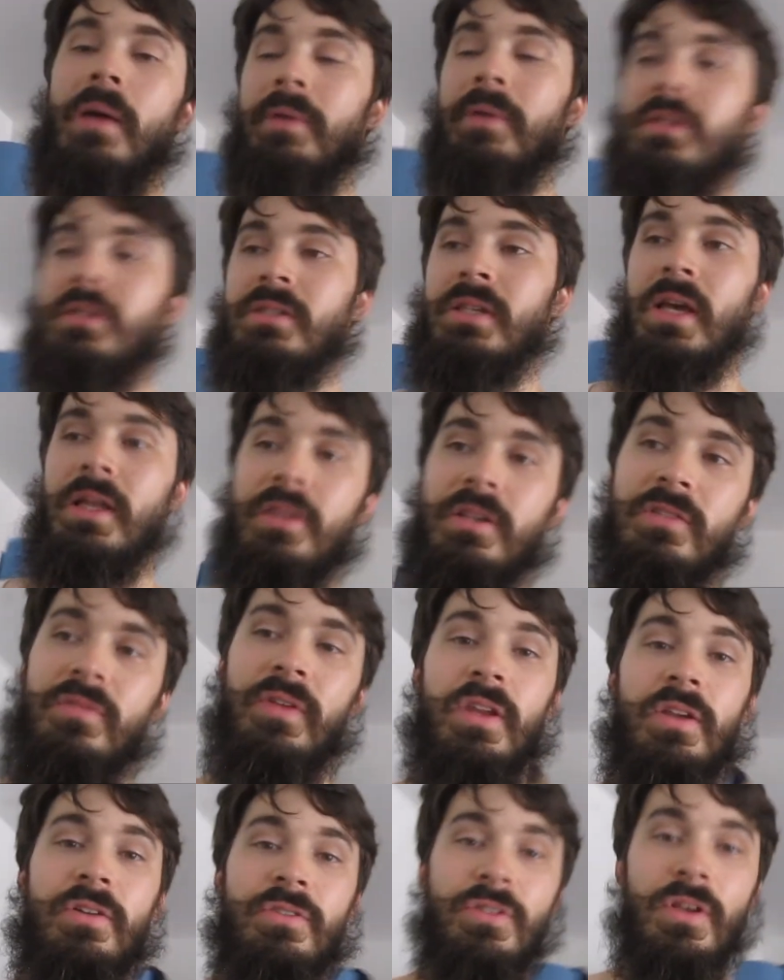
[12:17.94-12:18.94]
being said, this
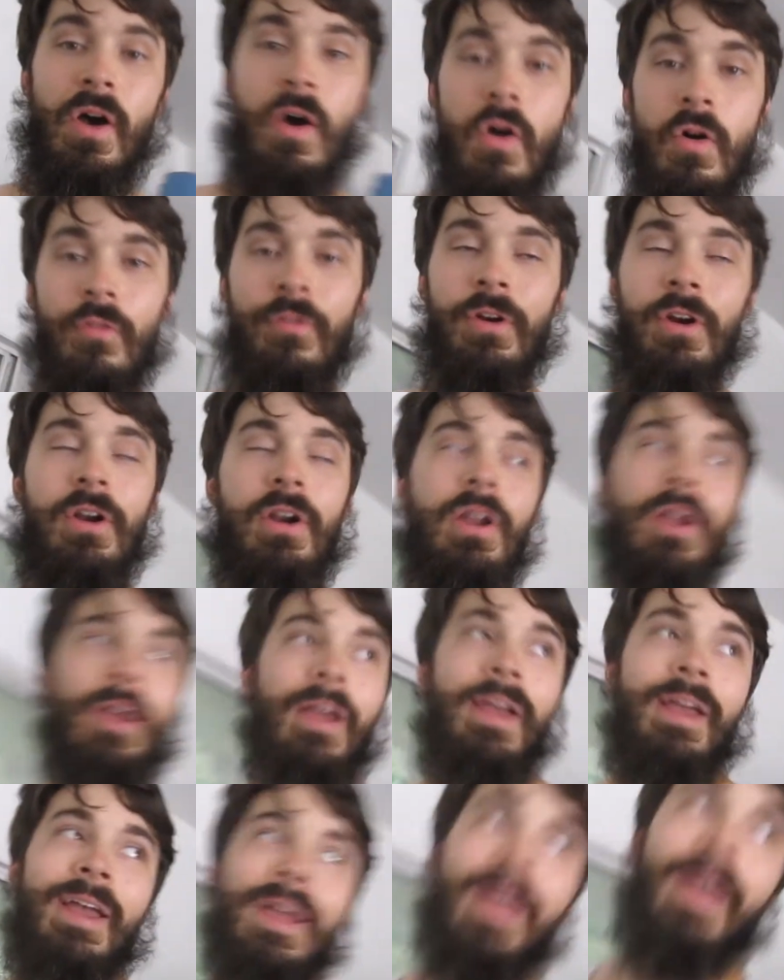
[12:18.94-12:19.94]
video is over.
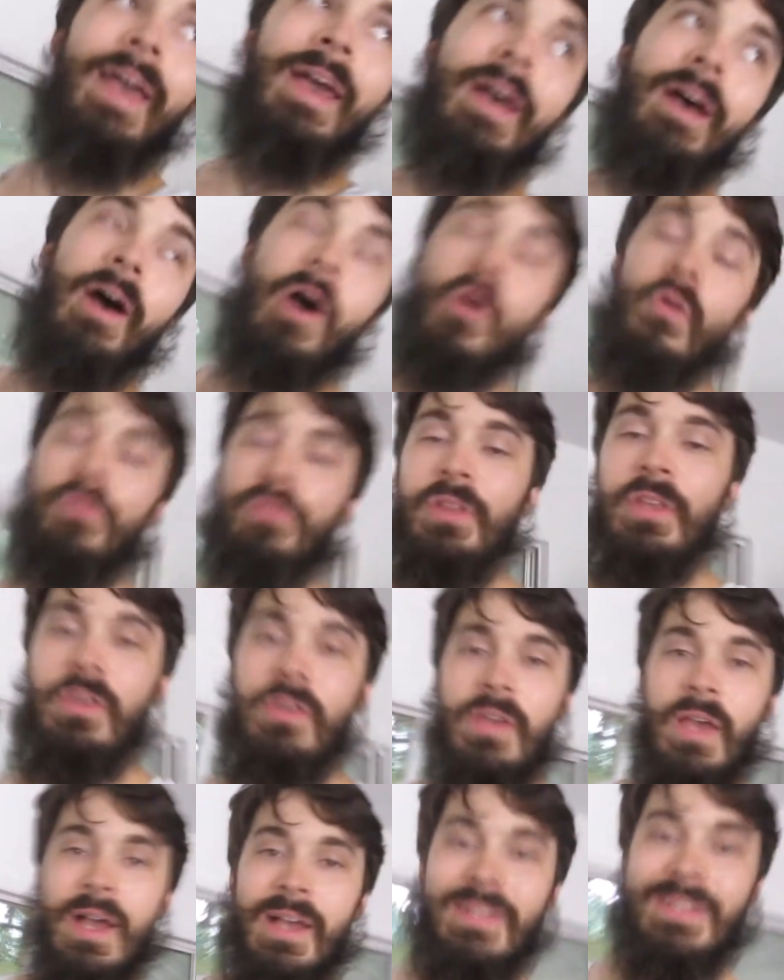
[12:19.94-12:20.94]
Hopefully you
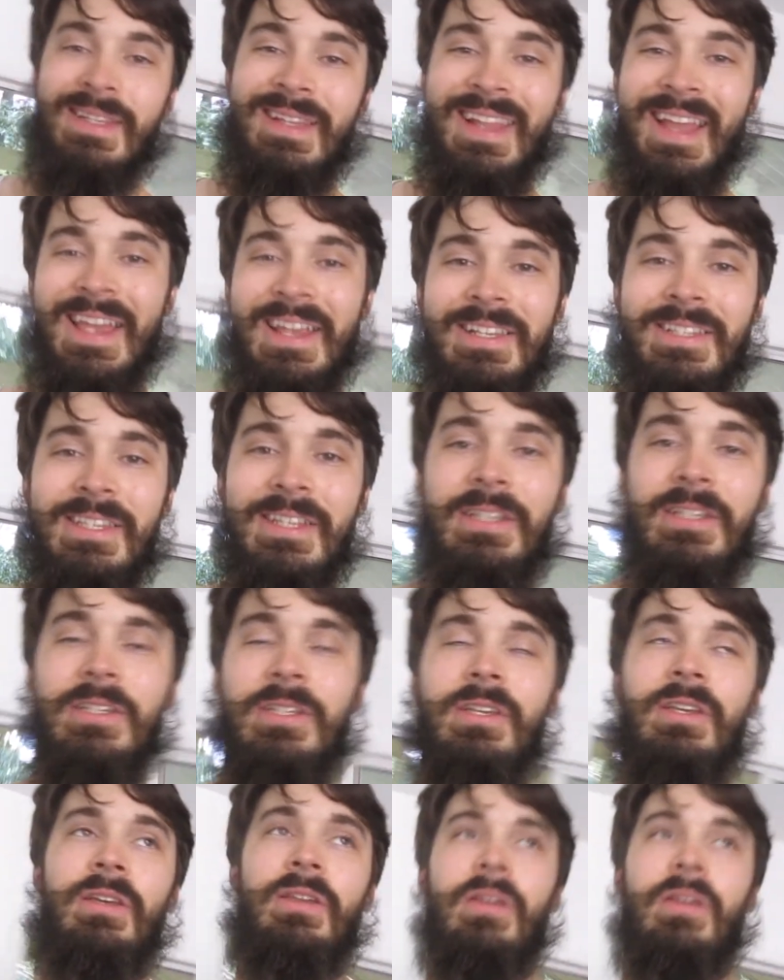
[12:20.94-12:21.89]
guys liked it.